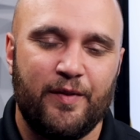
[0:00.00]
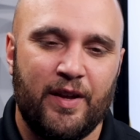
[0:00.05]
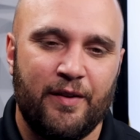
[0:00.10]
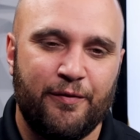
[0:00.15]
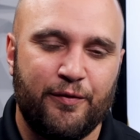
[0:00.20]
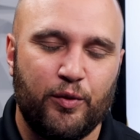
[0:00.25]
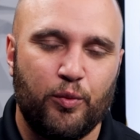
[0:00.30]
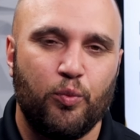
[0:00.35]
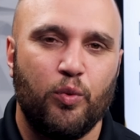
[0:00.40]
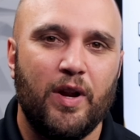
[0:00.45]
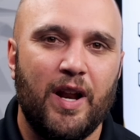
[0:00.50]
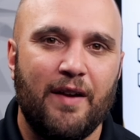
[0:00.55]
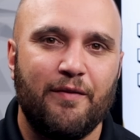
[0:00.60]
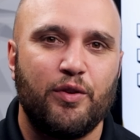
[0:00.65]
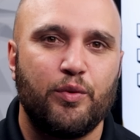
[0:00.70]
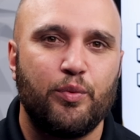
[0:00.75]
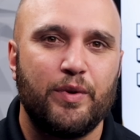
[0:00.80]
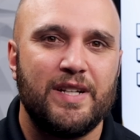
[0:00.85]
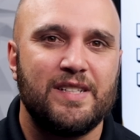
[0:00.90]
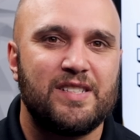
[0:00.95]
If for
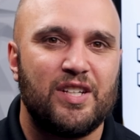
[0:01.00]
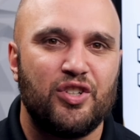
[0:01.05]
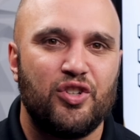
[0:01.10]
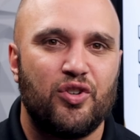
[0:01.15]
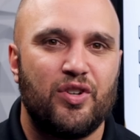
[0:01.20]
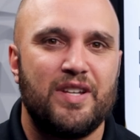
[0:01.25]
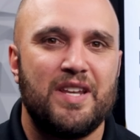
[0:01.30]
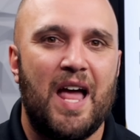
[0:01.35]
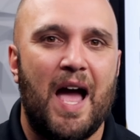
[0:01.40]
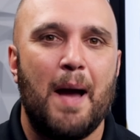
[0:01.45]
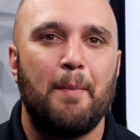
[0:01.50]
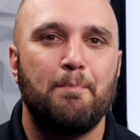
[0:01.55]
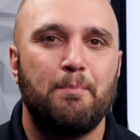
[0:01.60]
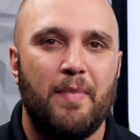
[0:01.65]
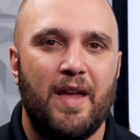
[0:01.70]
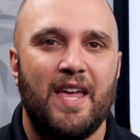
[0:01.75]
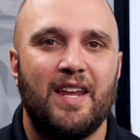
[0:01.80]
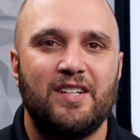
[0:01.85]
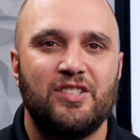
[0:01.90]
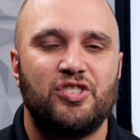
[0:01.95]
whatever reason you're not
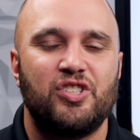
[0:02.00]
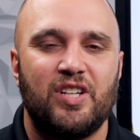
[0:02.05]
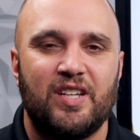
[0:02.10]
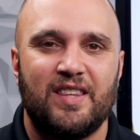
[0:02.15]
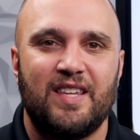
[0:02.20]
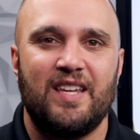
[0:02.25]
managing